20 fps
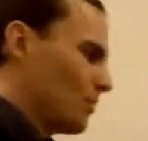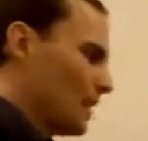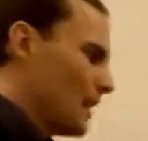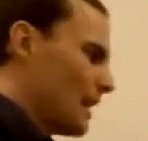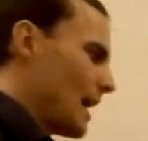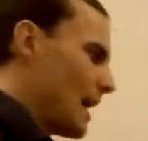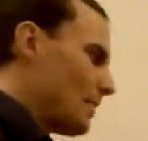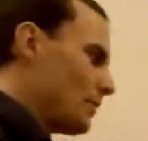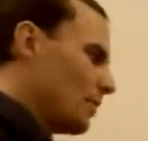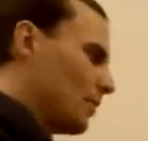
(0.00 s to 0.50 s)
to
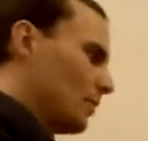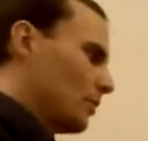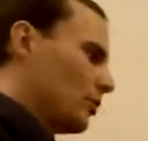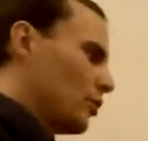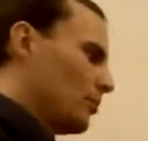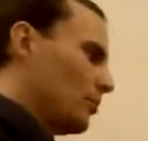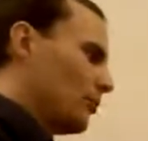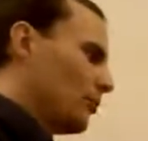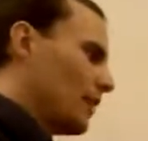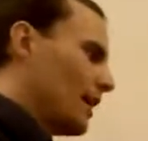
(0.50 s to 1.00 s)
recap,
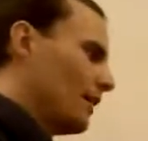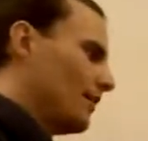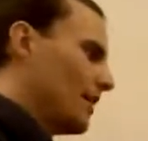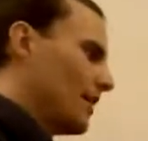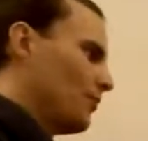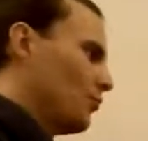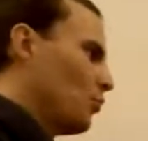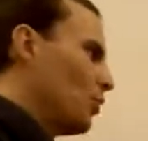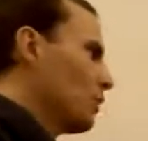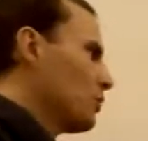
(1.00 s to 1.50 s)
globosides
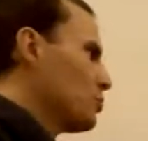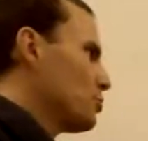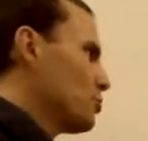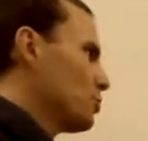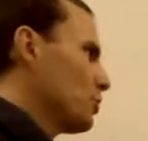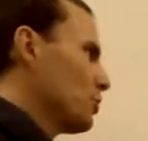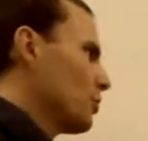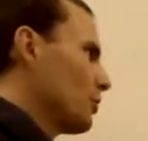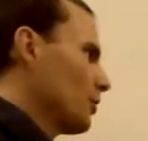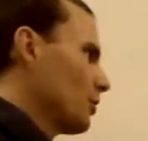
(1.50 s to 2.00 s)
have one
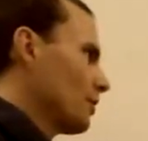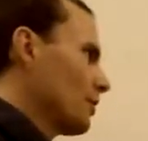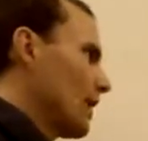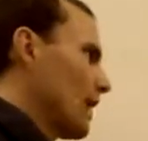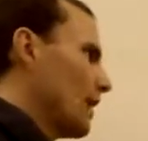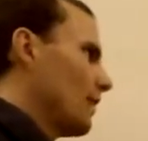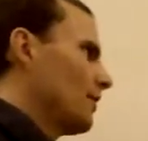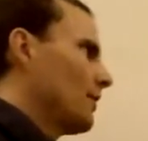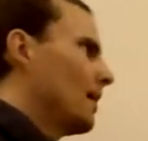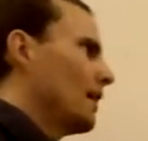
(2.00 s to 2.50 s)

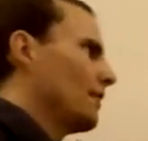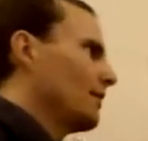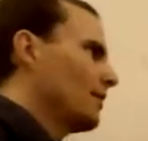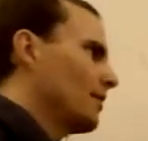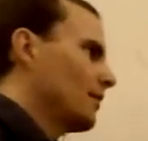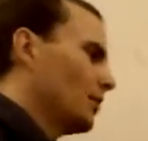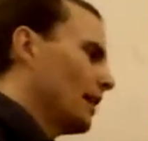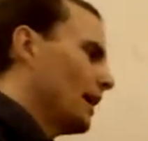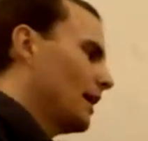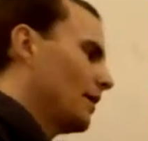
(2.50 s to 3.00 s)
sugar and then
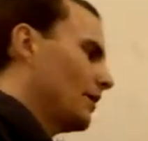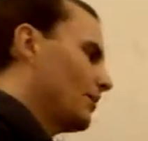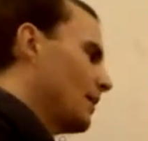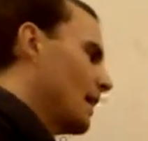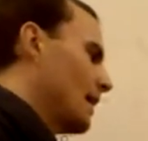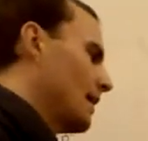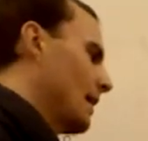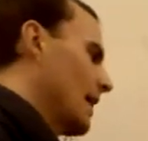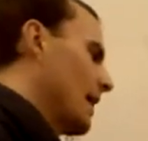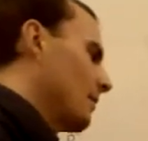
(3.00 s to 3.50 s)
some kind of
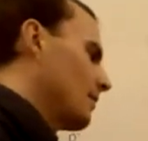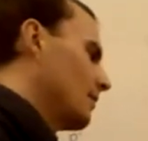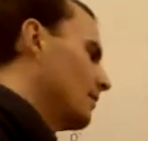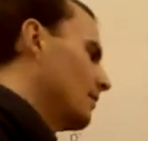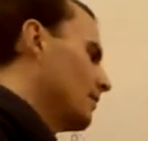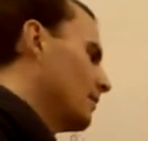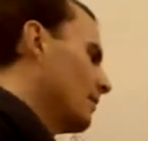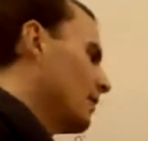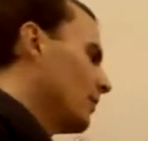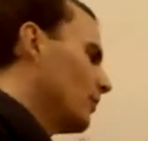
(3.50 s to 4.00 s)
fatty
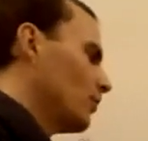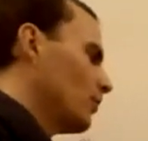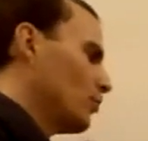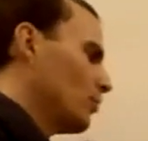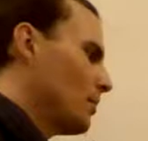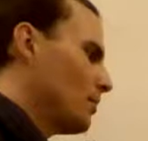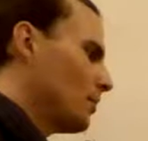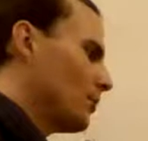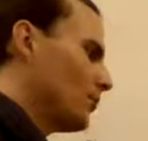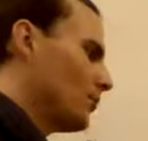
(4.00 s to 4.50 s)
acid.
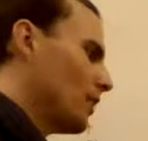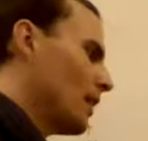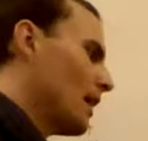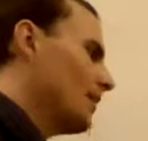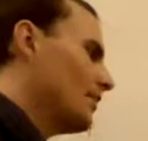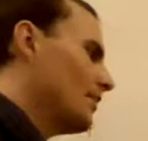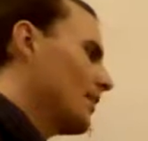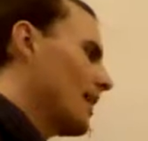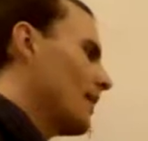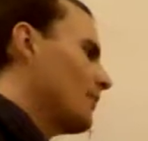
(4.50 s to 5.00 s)

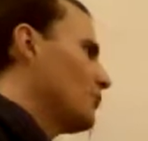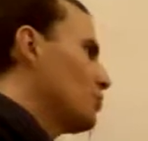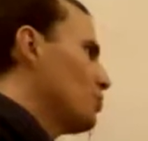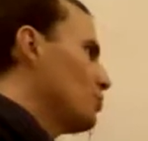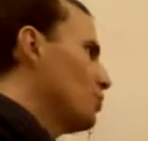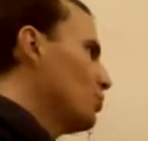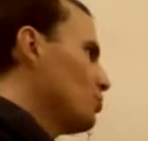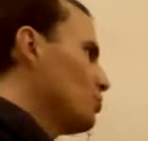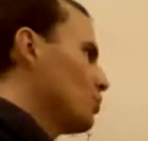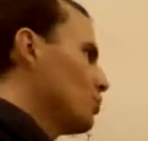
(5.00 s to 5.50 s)
Cerebrosides have
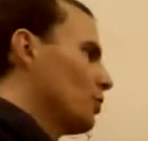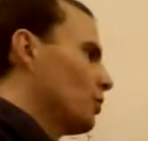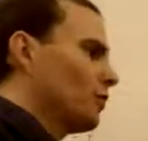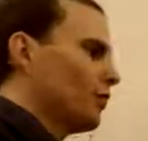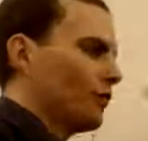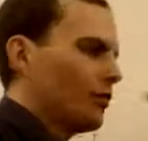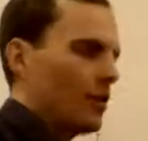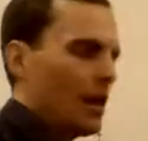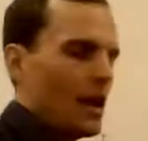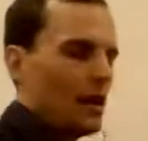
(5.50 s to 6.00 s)
two
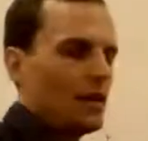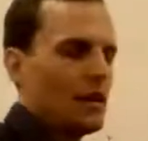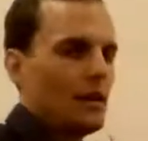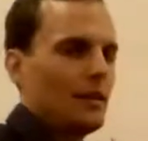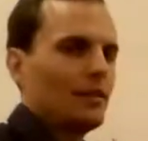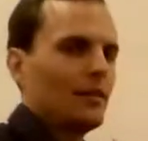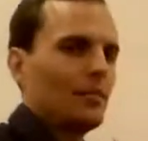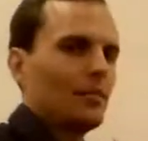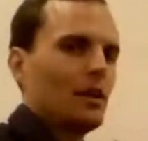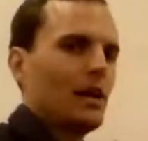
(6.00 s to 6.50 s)
sugars and
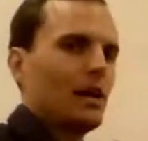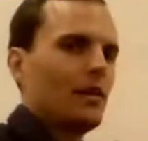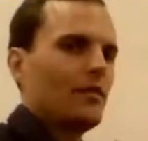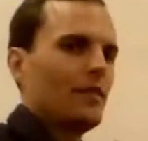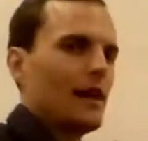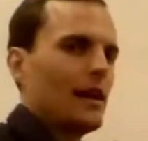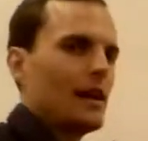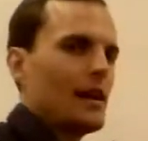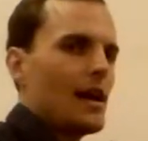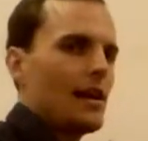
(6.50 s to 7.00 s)
then some kind
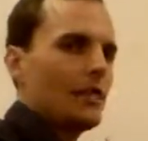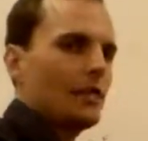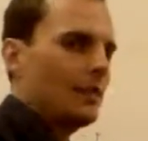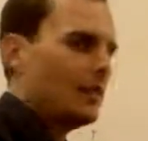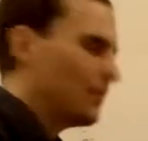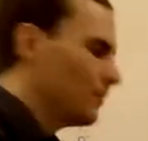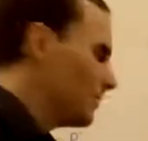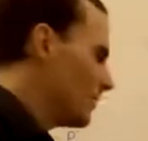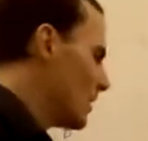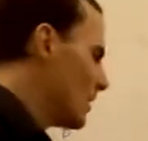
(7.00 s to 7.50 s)
of fatty
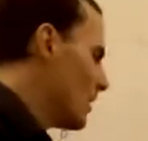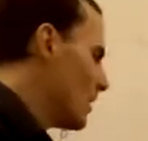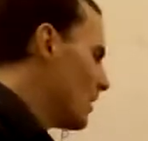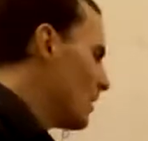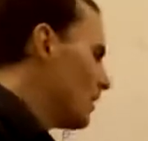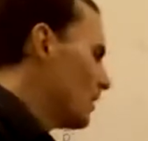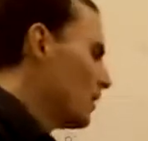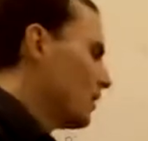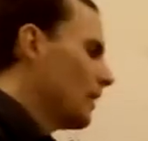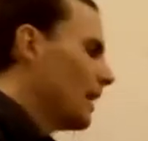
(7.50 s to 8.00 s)
acid.
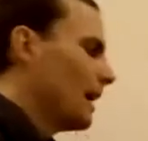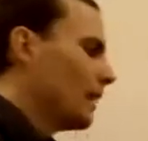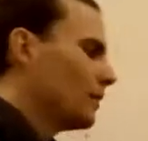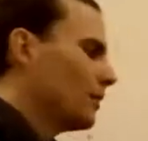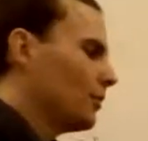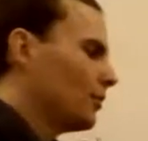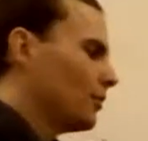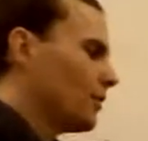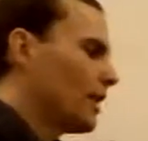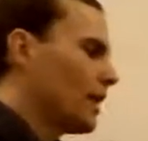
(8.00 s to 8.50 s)

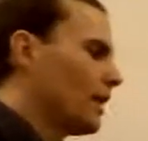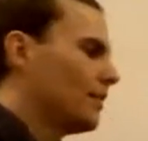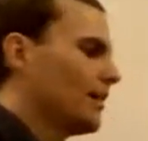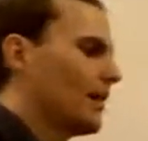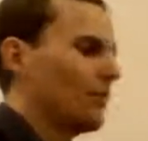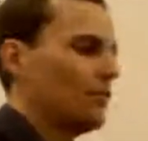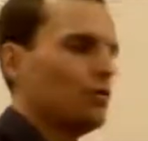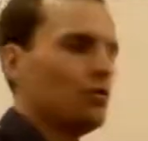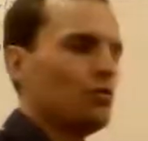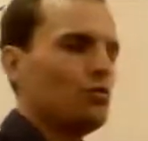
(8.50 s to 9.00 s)
Gangliosides
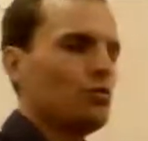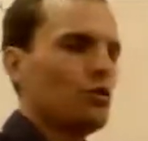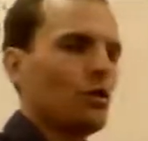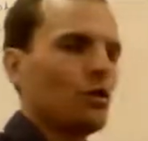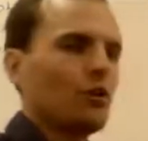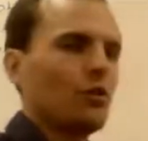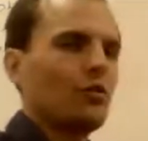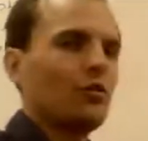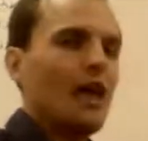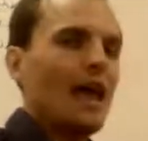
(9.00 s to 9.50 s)
have two
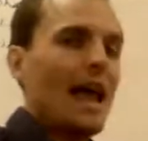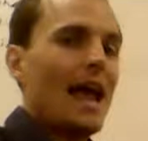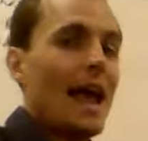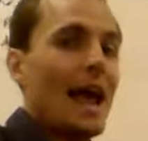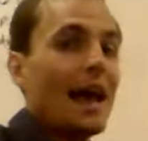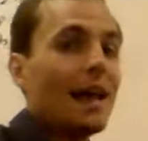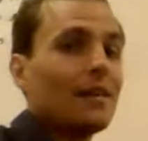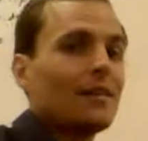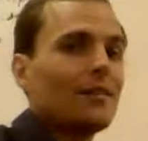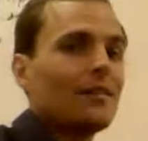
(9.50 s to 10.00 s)
sugars
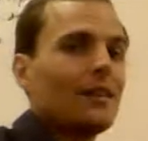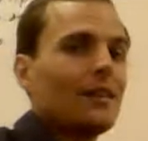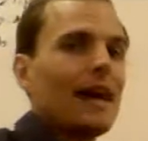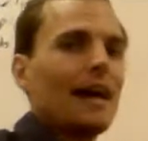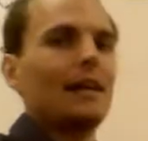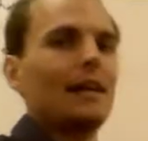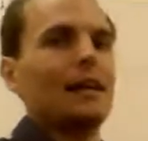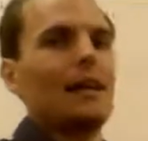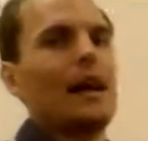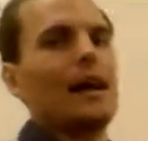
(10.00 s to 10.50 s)
and
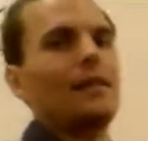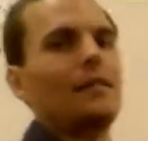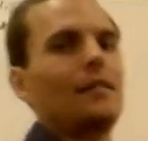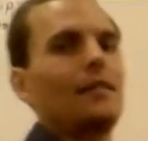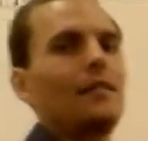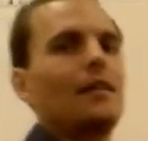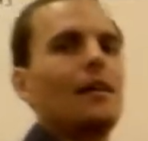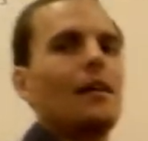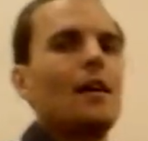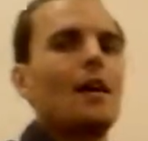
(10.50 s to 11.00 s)
sialic
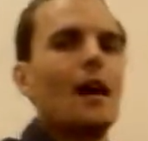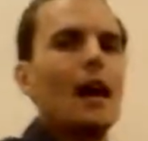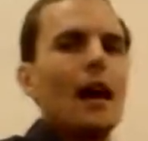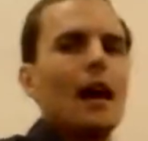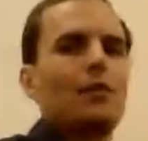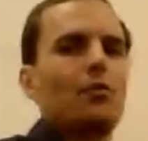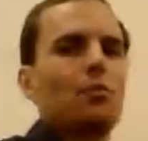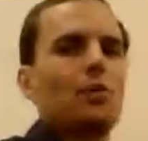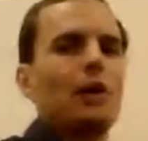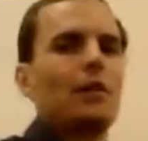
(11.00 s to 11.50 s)
acid
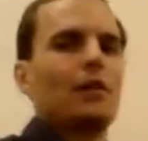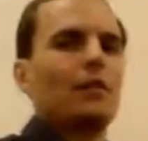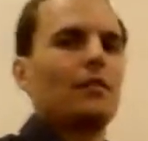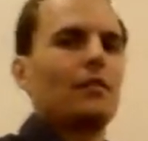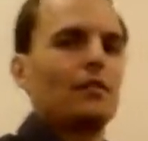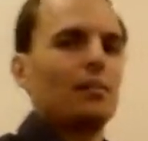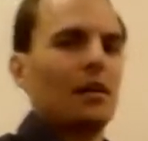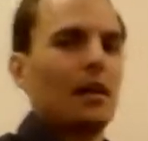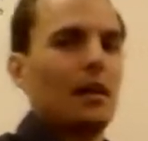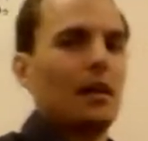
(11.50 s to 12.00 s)
as well as
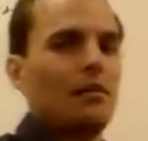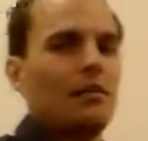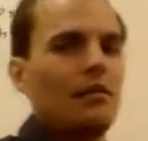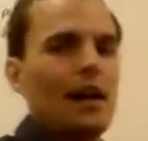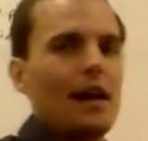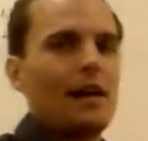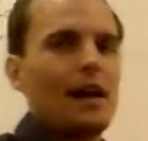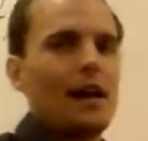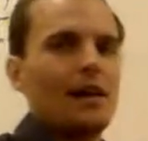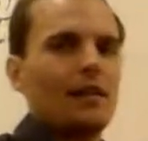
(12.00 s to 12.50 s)
some kind of
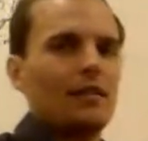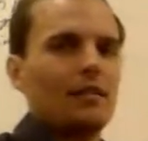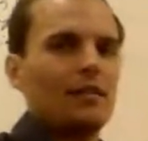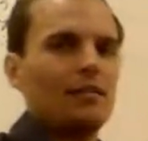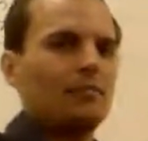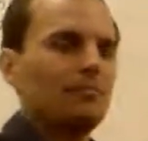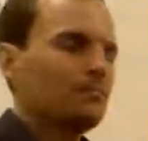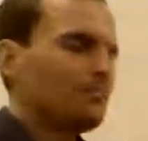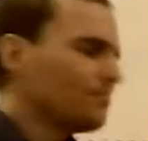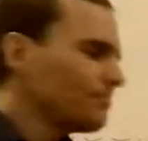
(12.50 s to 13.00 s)
fatty
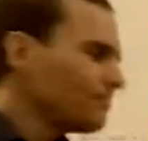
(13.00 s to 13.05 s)
acid.